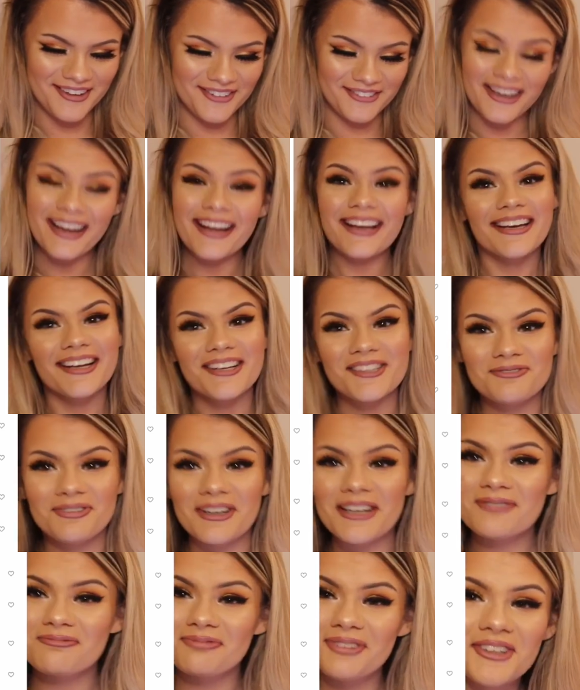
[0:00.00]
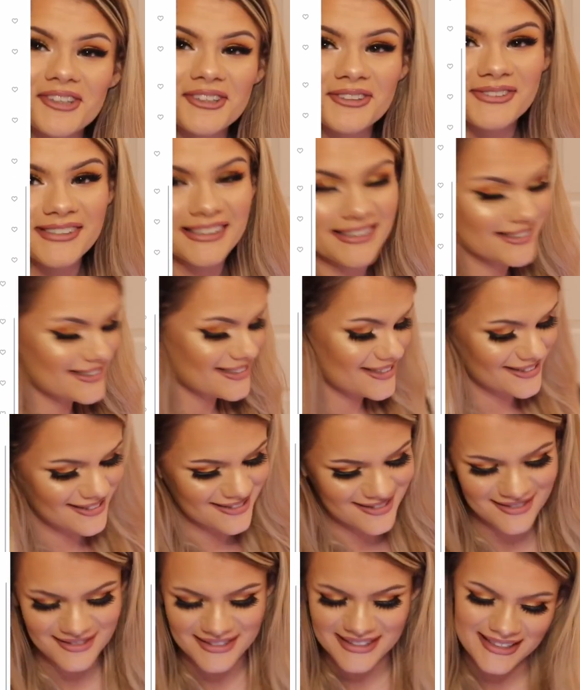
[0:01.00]
Really? Big boobs? I didn't
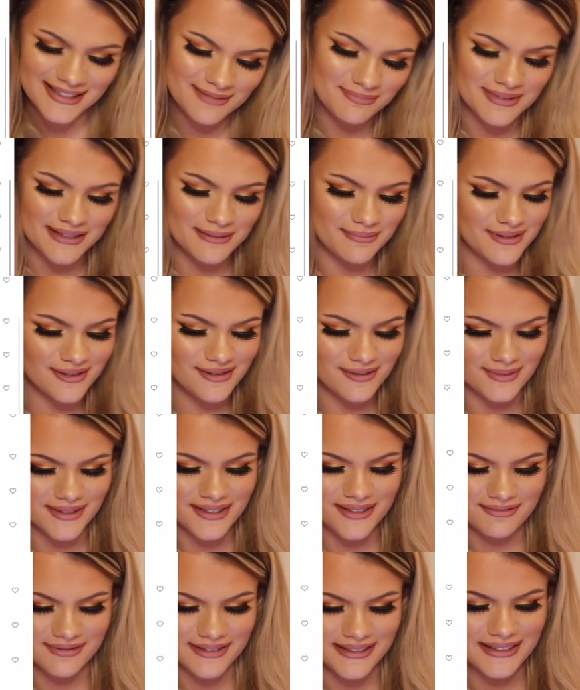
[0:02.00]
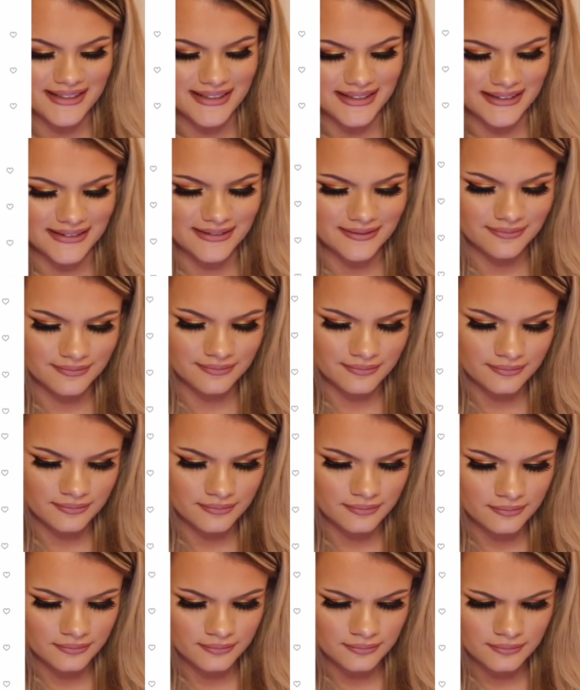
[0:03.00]
know I had big boobs. Really?
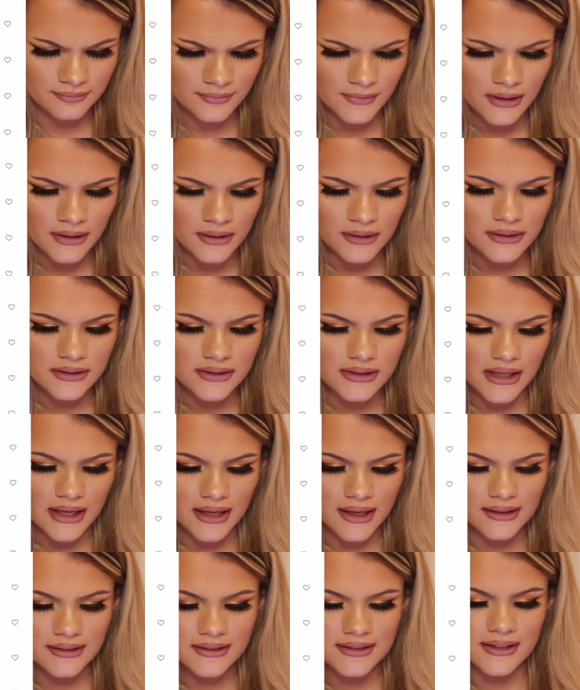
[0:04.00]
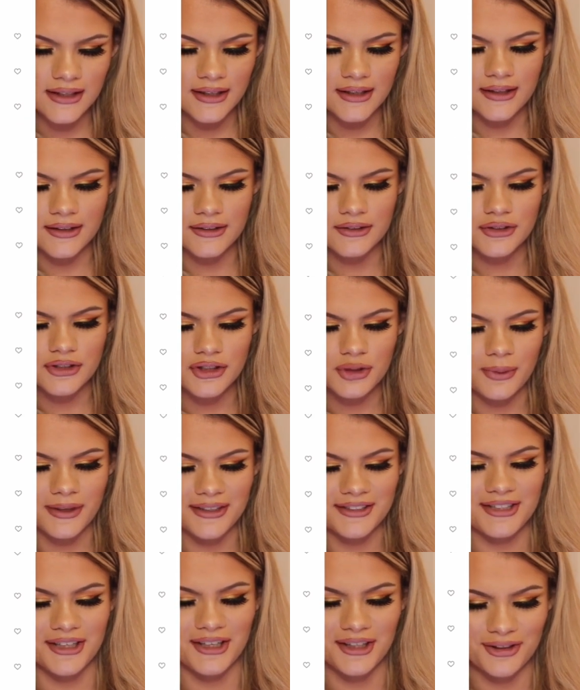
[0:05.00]
Dan Duggan,
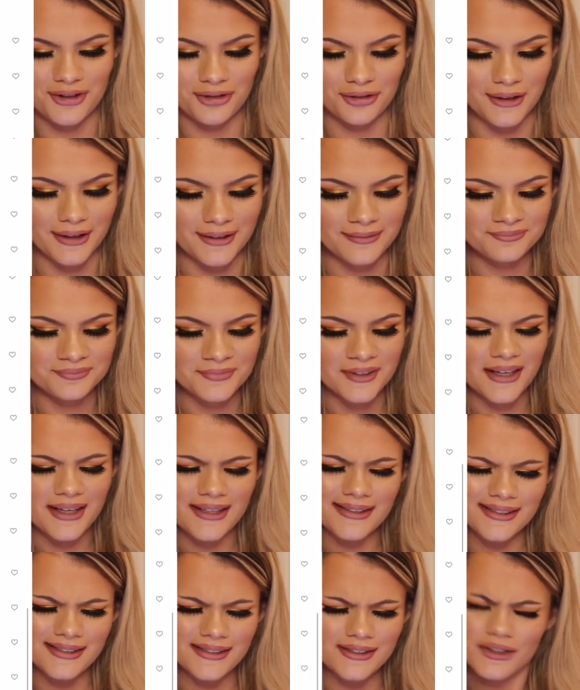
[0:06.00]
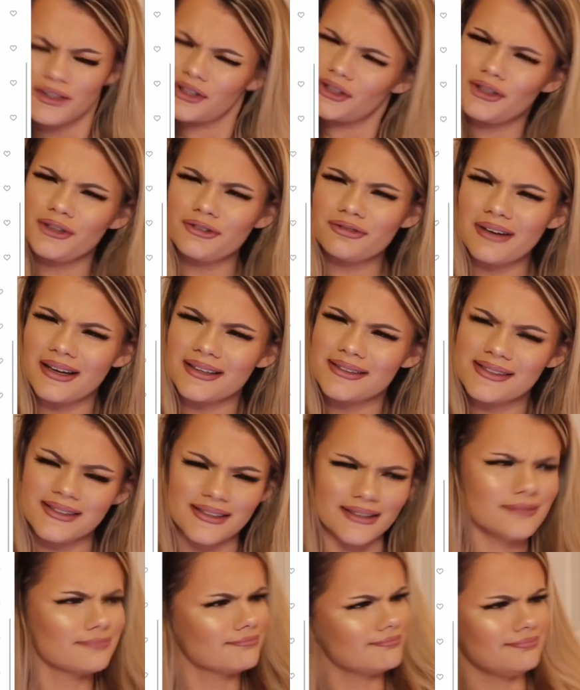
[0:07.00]
23. Is this the girl you fancy?